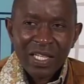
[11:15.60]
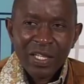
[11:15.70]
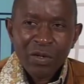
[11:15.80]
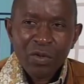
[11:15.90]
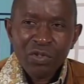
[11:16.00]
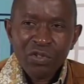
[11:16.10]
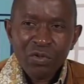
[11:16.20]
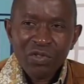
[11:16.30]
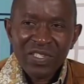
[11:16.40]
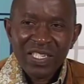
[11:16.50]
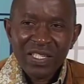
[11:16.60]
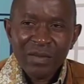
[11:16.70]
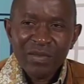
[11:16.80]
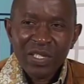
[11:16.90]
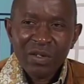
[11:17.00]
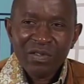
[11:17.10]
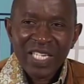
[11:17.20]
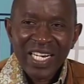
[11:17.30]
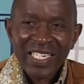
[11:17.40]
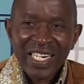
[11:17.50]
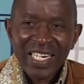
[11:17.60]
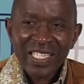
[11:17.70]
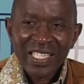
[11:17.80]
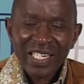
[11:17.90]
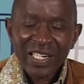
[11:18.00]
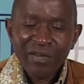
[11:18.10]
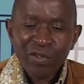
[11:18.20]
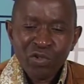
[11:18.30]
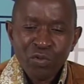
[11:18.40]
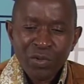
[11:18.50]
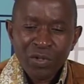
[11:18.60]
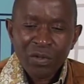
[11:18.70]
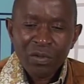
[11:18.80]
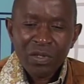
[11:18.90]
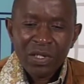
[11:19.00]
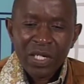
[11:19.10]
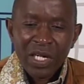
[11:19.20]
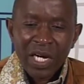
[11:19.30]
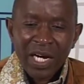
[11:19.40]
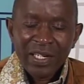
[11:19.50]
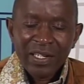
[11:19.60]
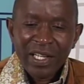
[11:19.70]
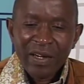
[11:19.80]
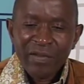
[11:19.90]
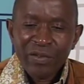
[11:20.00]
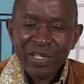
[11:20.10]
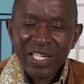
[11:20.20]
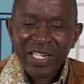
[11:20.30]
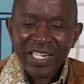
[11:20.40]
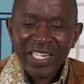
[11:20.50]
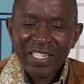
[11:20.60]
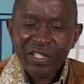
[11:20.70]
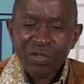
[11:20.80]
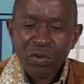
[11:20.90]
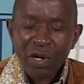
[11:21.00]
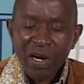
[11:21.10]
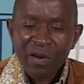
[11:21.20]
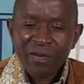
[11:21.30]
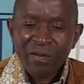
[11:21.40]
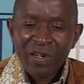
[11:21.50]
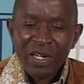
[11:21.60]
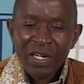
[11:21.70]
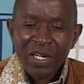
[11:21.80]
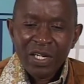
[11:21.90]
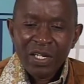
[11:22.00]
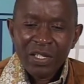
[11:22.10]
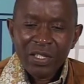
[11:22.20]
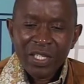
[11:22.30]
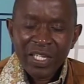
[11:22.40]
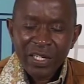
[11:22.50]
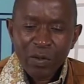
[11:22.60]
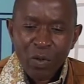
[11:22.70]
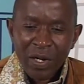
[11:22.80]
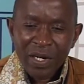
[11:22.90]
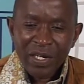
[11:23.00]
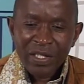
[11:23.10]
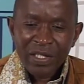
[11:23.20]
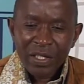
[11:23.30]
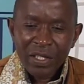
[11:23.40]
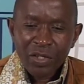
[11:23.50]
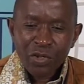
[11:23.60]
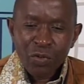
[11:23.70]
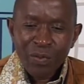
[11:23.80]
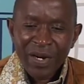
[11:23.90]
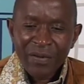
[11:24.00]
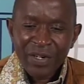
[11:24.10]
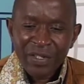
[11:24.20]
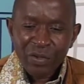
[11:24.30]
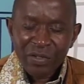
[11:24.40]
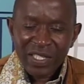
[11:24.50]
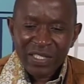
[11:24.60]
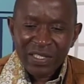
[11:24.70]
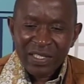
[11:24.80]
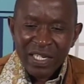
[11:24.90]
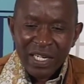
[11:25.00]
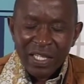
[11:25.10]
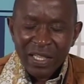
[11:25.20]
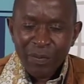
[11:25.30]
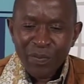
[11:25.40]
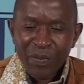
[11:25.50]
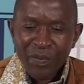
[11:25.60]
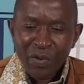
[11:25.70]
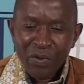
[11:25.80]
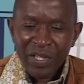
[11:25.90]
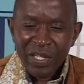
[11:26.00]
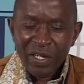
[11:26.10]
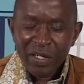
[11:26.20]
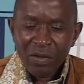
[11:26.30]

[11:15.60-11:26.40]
They also see themselves at another level tomorrow, and therefore they need to have the required human resources, the people with the